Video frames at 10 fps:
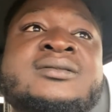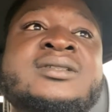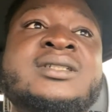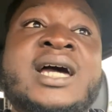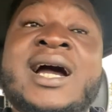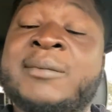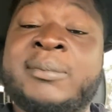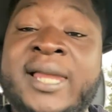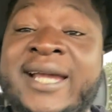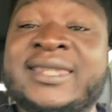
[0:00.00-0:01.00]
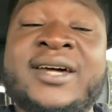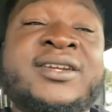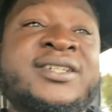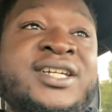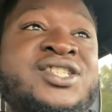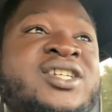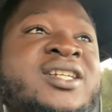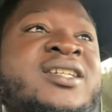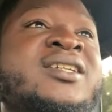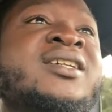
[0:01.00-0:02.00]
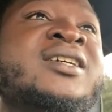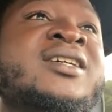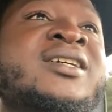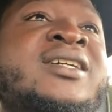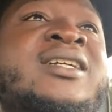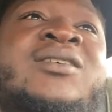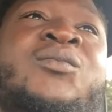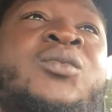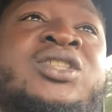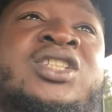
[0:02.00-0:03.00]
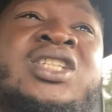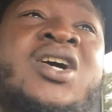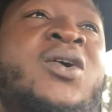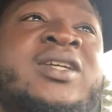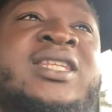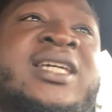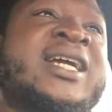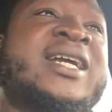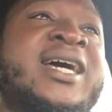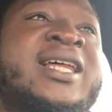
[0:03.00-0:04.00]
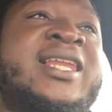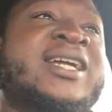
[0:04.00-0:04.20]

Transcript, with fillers: non-blacked out edition was the only thing that kind of like